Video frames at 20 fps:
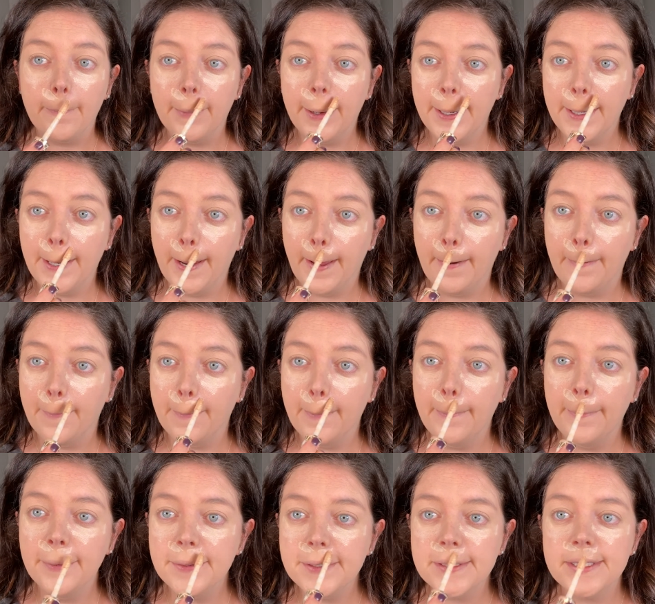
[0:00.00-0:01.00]
my
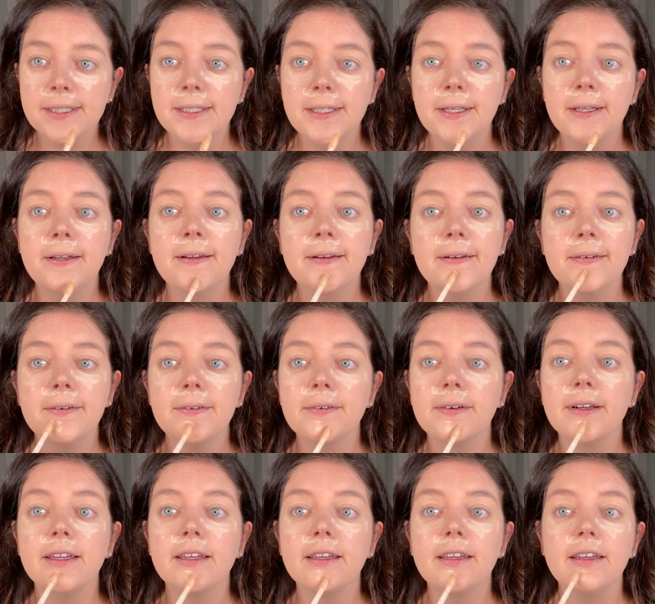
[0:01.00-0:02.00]
nose,
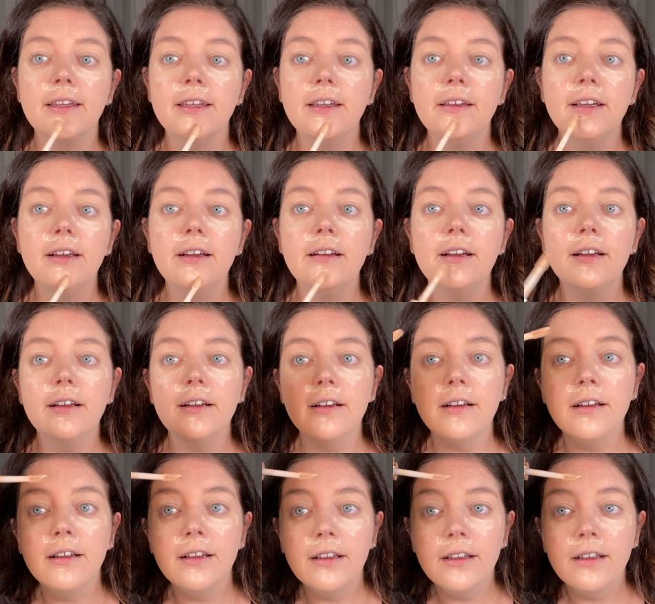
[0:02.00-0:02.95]
right here,